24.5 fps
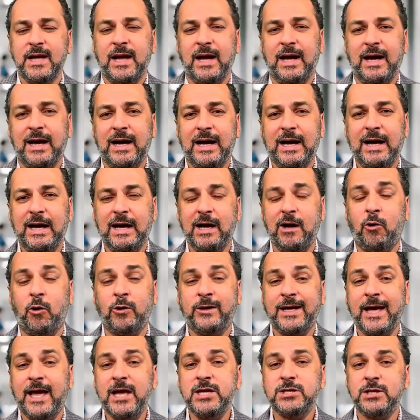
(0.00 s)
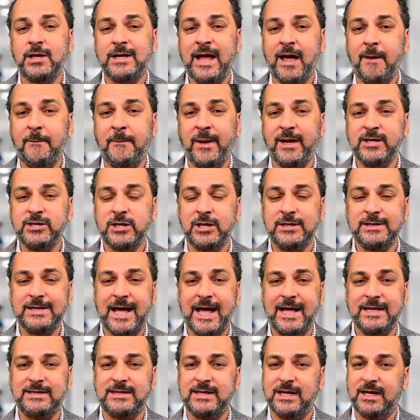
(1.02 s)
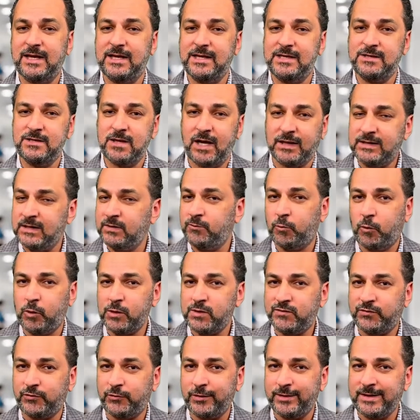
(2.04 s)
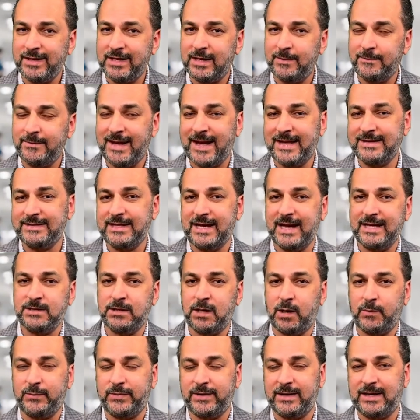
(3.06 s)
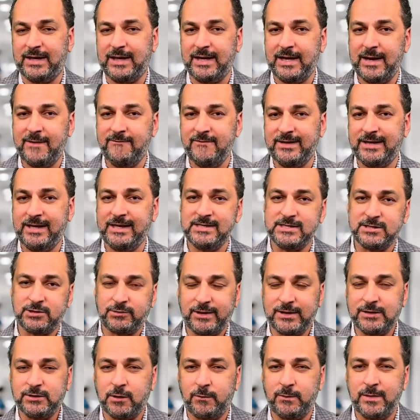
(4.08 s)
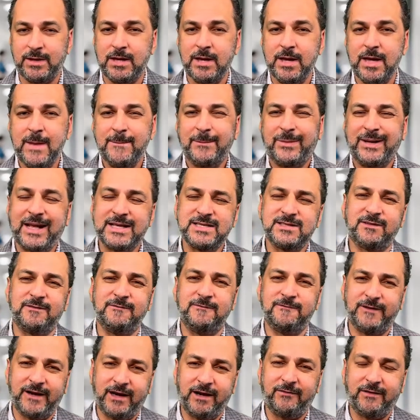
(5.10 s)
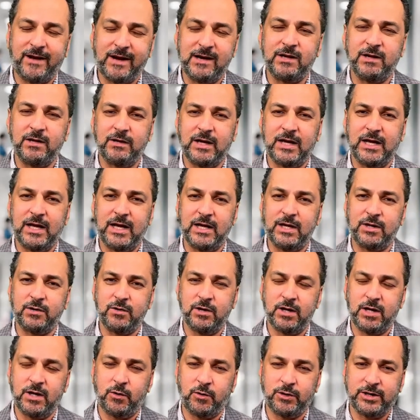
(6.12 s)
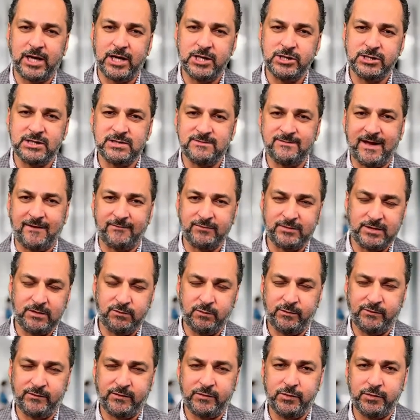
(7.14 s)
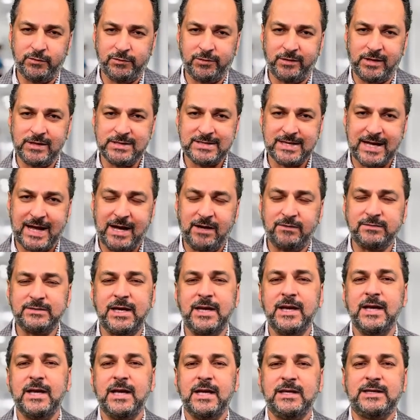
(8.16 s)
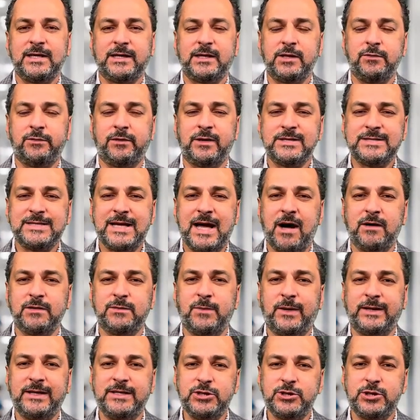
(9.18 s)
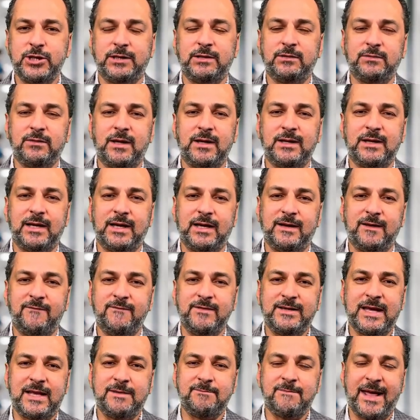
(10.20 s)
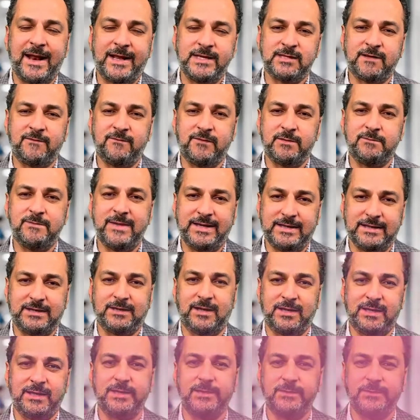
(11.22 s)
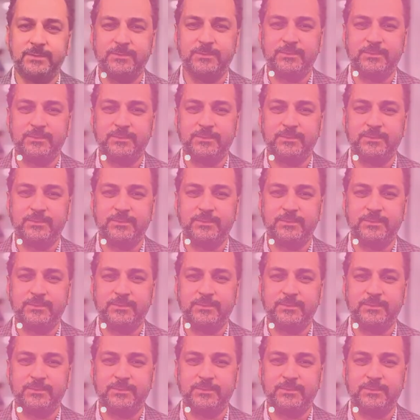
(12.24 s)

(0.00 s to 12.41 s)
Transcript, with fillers: Uh, occasionally have patients that nothing works for them and they end up uh, with a hysterectomy but that's in very rare uh, occasion we have to uterus out take uterus out but in general uh, we can manage it with medically